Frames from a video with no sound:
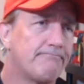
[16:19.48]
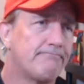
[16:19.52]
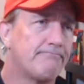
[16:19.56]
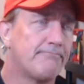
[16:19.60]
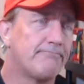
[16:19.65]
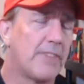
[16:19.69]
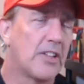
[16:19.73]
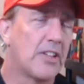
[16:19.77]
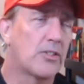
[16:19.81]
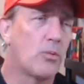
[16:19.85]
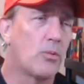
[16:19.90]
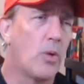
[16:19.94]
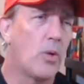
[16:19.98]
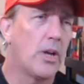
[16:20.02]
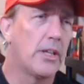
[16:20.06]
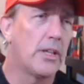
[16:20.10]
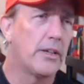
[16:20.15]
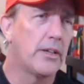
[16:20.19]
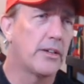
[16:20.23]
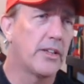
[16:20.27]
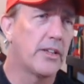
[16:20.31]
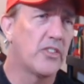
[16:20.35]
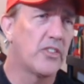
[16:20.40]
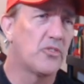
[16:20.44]
my squad
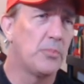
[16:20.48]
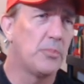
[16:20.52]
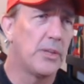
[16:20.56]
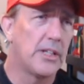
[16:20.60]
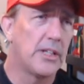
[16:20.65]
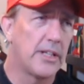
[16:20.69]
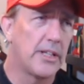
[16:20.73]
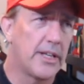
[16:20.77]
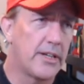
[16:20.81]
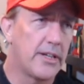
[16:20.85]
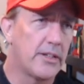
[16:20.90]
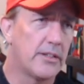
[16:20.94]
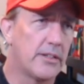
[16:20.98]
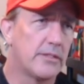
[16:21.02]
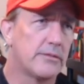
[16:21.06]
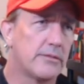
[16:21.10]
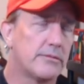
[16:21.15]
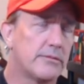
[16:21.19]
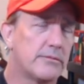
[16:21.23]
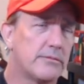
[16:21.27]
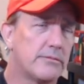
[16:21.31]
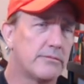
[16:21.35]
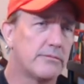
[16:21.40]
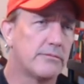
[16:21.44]
leader gives me a letter.
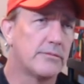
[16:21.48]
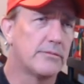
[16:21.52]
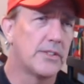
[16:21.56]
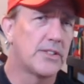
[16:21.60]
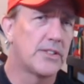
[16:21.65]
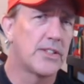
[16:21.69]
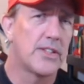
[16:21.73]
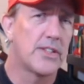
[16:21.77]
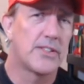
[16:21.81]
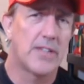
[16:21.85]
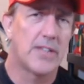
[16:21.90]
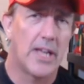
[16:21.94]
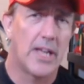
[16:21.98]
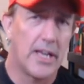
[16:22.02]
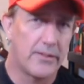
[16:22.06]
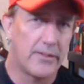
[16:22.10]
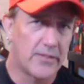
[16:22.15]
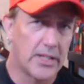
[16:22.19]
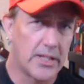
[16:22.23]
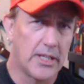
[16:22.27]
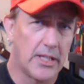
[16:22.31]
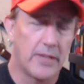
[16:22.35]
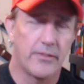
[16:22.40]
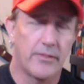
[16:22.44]
And it says I have
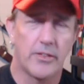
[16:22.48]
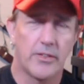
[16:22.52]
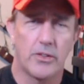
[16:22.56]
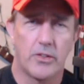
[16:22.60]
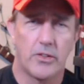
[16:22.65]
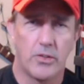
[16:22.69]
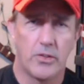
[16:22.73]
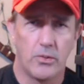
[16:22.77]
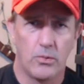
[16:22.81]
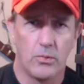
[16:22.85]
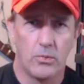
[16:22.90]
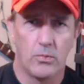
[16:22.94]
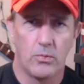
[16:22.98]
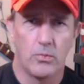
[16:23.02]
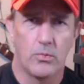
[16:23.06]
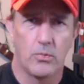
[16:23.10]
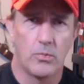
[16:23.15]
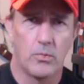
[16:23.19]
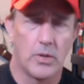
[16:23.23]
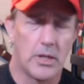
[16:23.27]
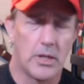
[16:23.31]
to give it to